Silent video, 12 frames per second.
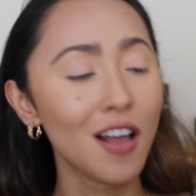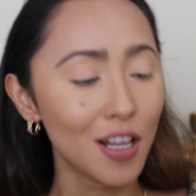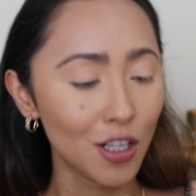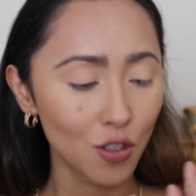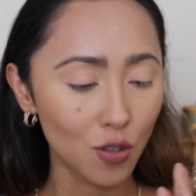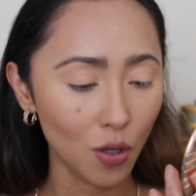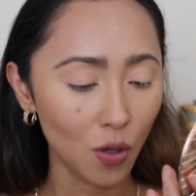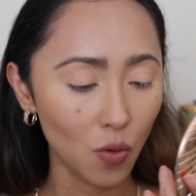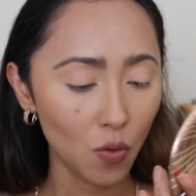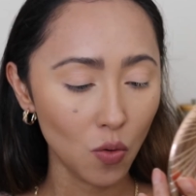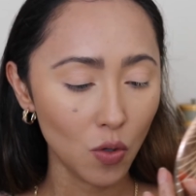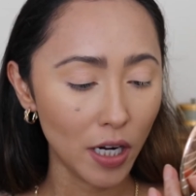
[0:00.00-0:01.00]

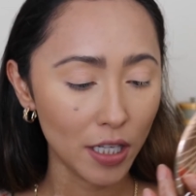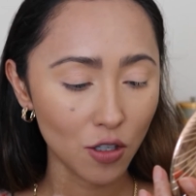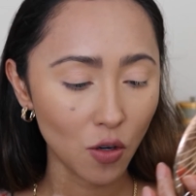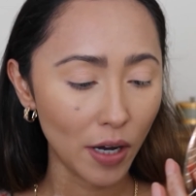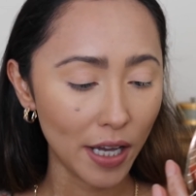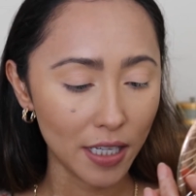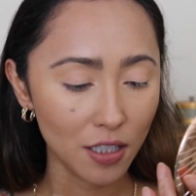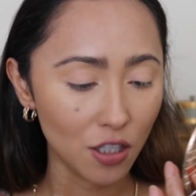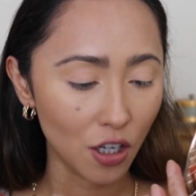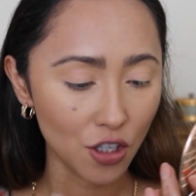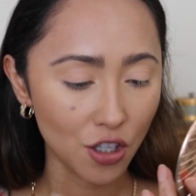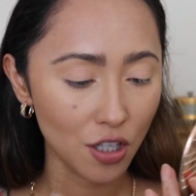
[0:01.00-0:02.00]
So let's go ahead and
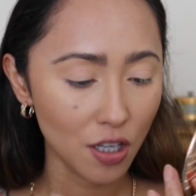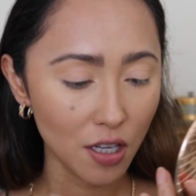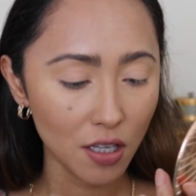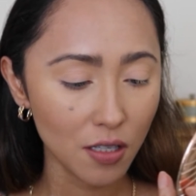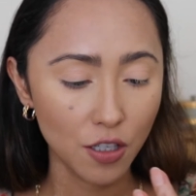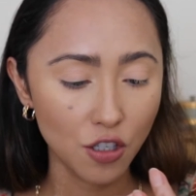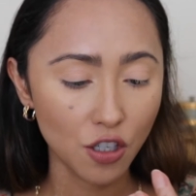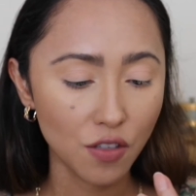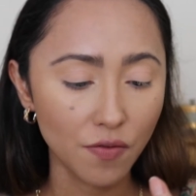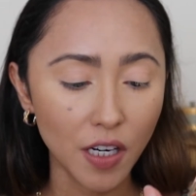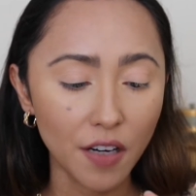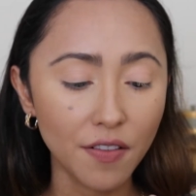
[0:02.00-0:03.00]
touch this. This is
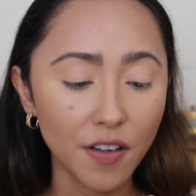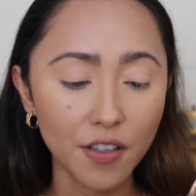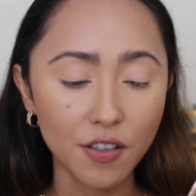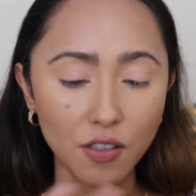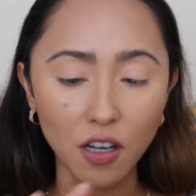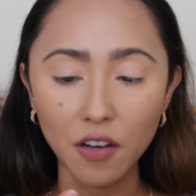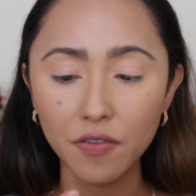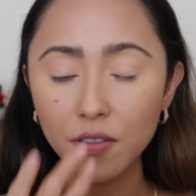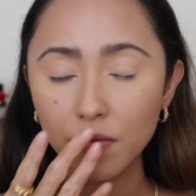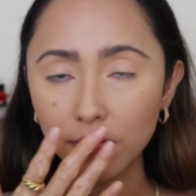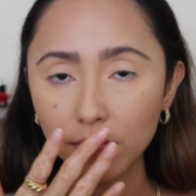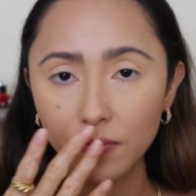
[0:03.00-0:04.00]
just very soft.
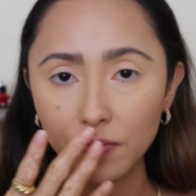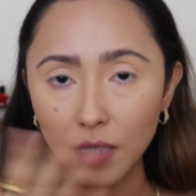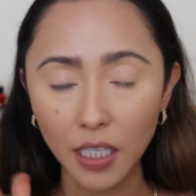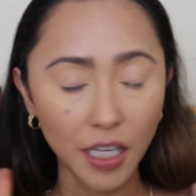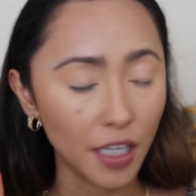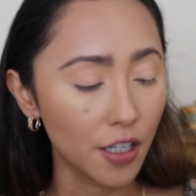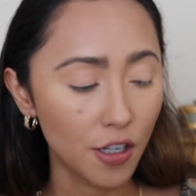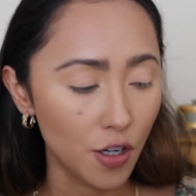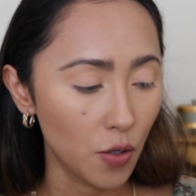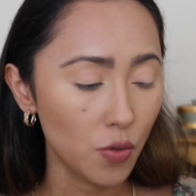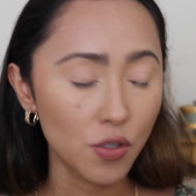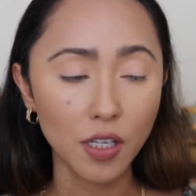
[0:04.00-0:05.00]
Again,
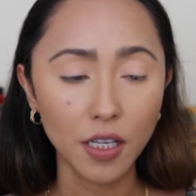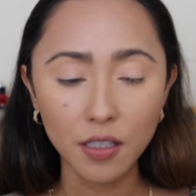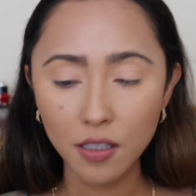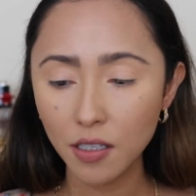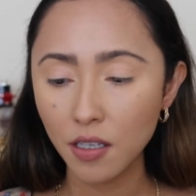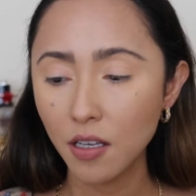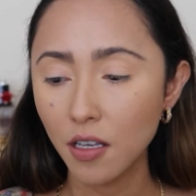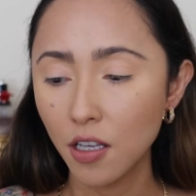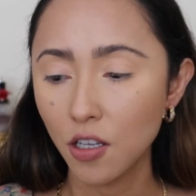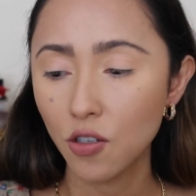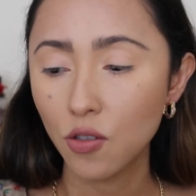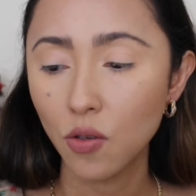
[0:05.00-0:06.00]
no scent.
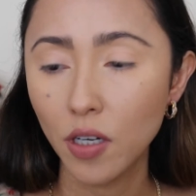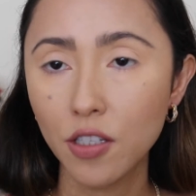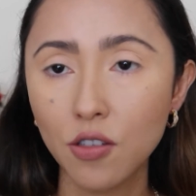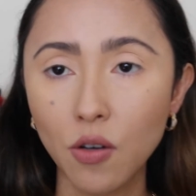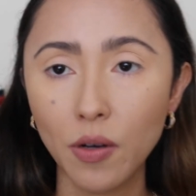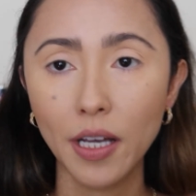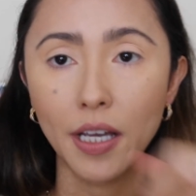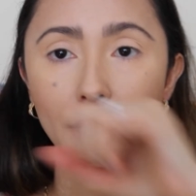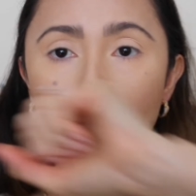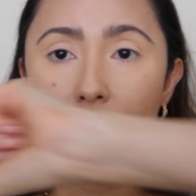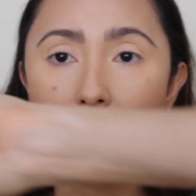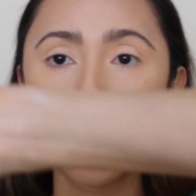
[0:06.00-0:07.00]
So let's go
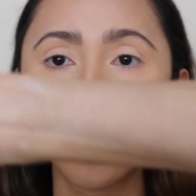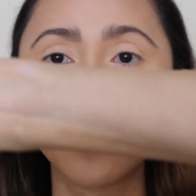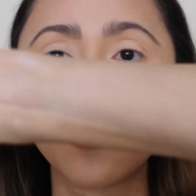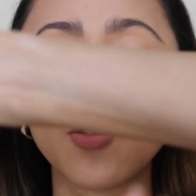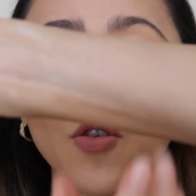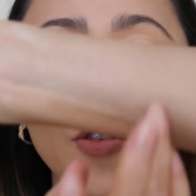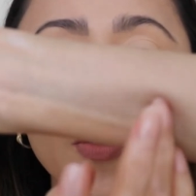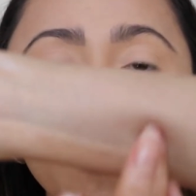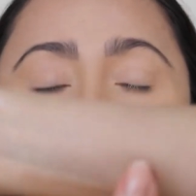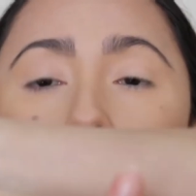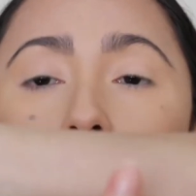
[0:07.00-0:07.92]
ahead and show you real